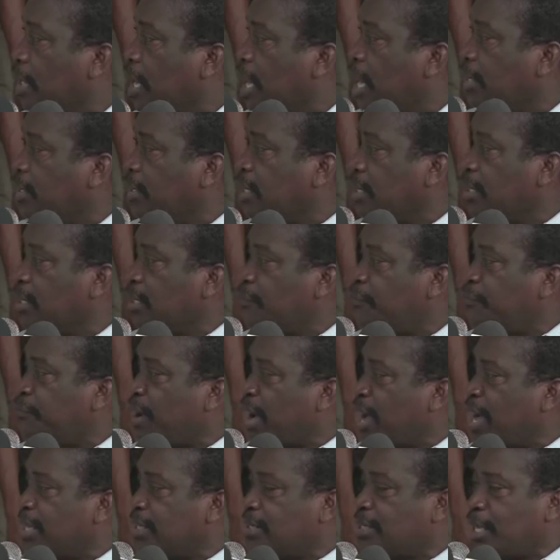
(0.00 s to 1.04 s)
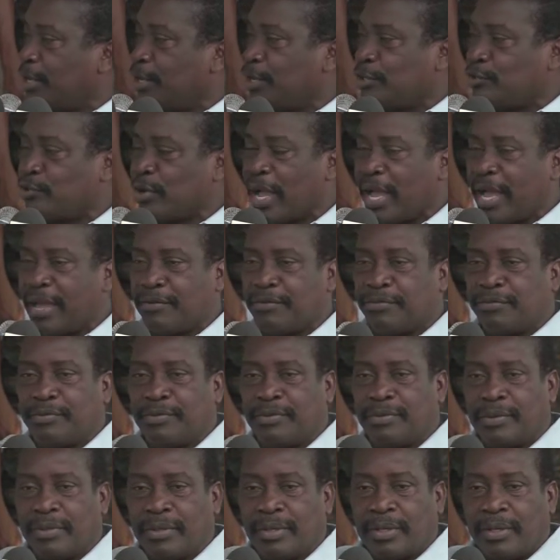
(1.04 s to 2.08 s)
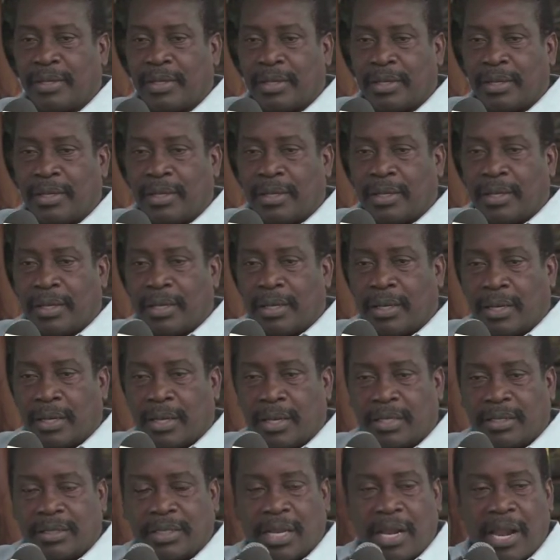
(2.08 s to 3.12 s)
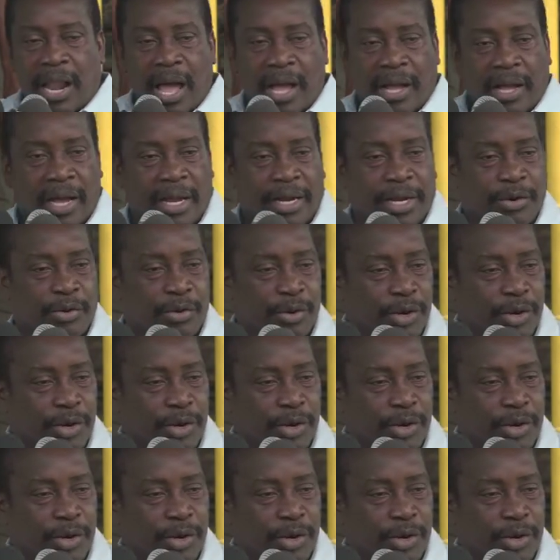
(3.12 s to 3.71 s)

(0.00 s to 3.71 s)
And think the faster you drive is the longer the